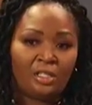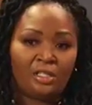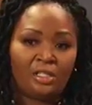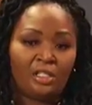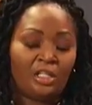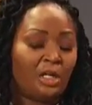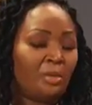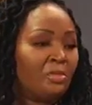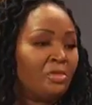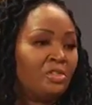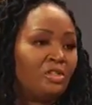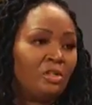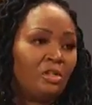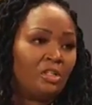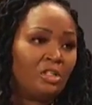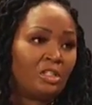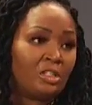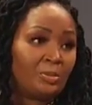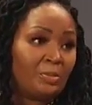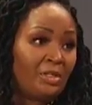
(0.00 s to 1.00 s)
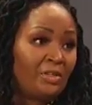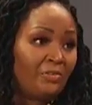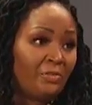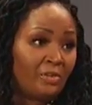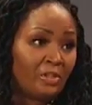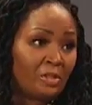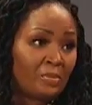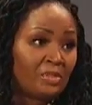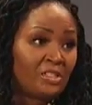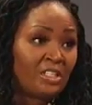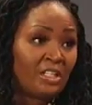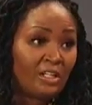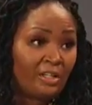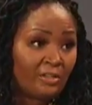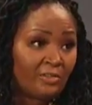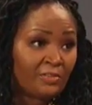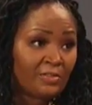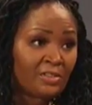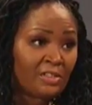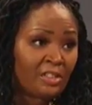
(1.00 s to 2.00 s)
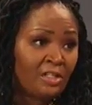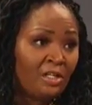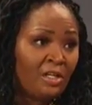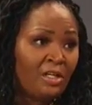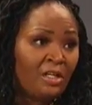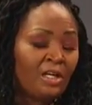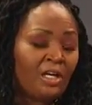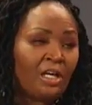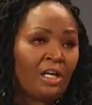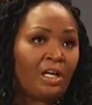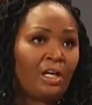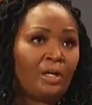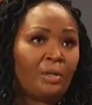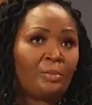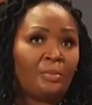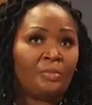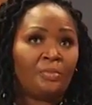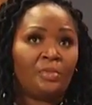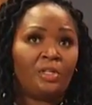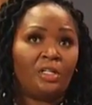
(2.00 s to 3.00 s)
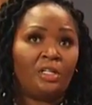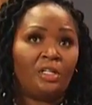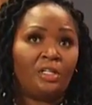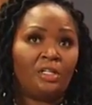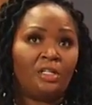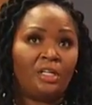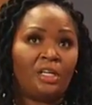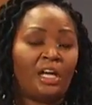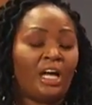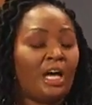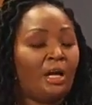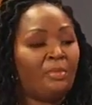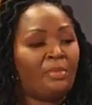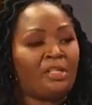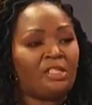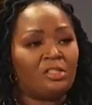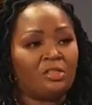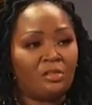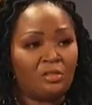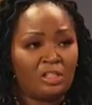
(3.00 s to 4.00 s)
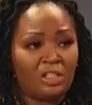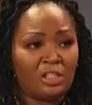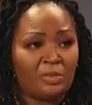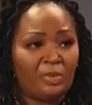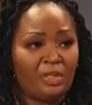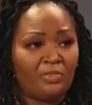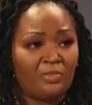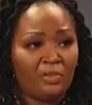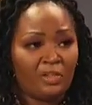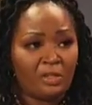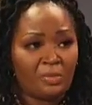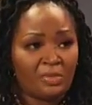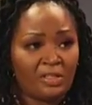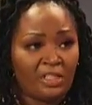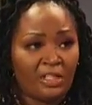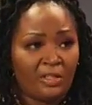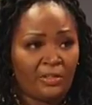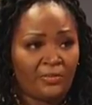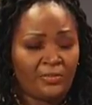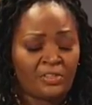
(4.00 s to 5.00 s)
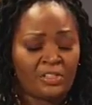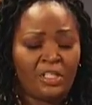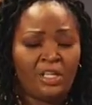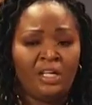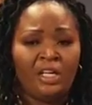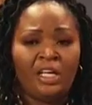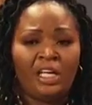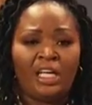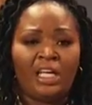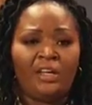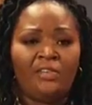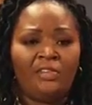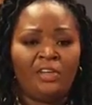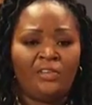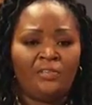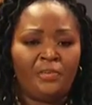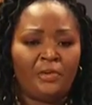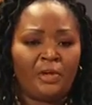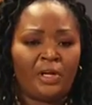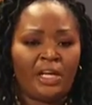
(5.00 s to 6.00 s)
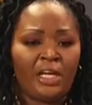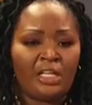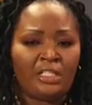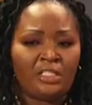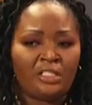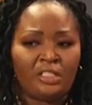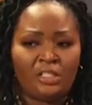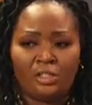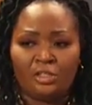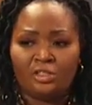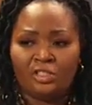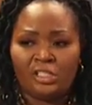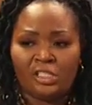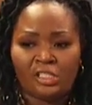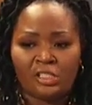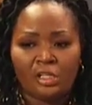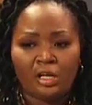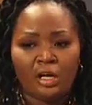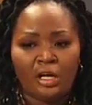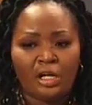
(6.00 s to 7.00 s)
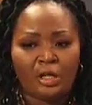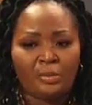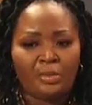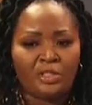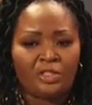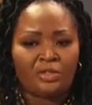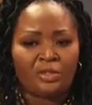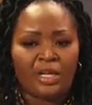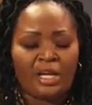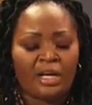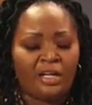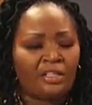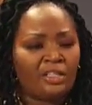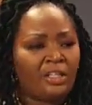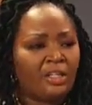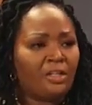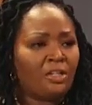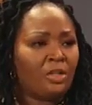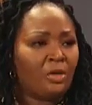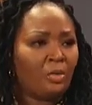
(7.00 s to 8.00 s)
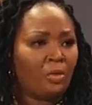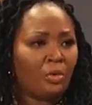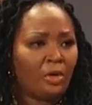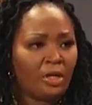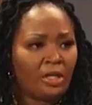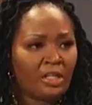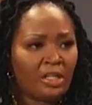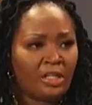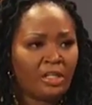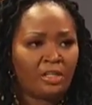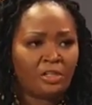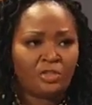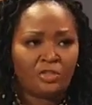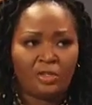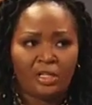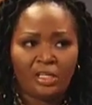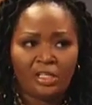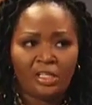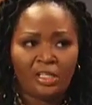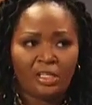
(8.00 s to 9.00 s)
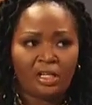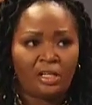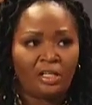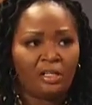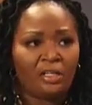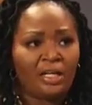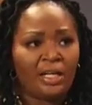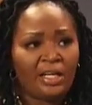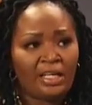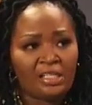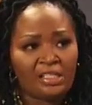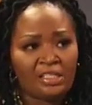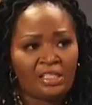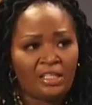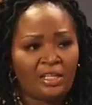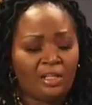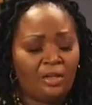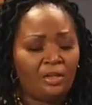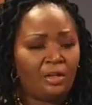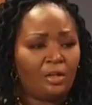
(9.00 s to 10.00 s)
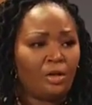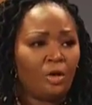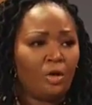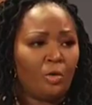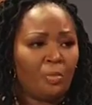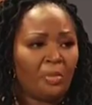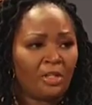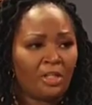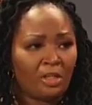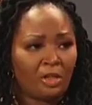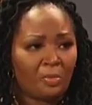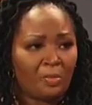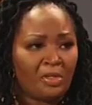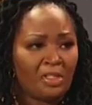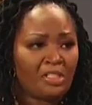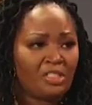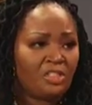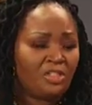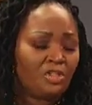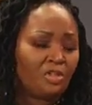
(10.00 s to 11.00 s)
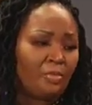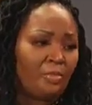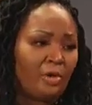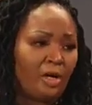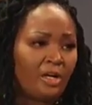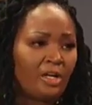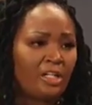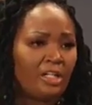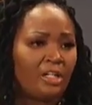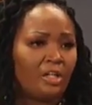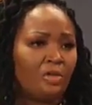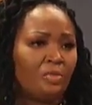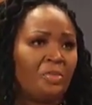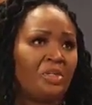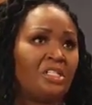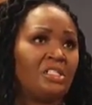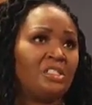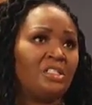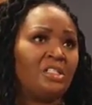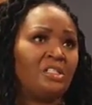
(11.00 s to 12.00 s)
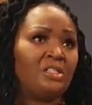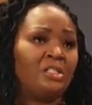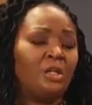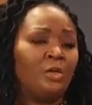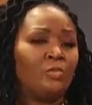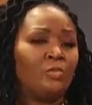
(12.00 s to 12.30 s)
the numbers are going to speak for themselves. The comments are going to speak for themselves. Even if you're an agent and you're just starting, but you're out there, you're working, you're trying to get clientele, you're opening your business, you're marketing your business,